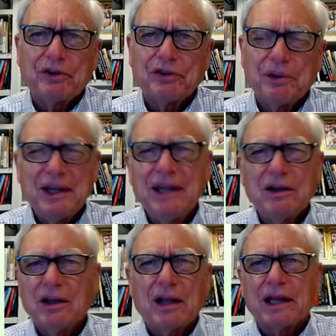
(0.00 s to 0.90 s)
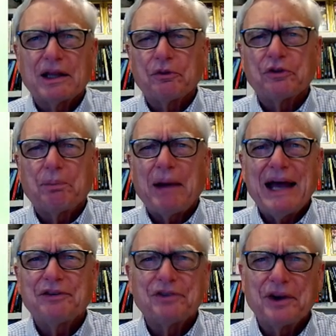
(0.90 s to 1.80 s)
So it didn't look like there was a
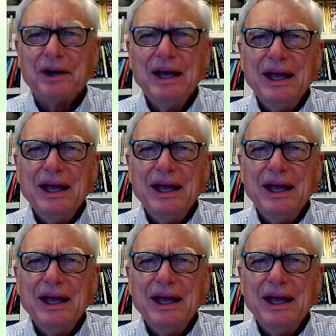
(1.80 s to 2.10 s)
bias there.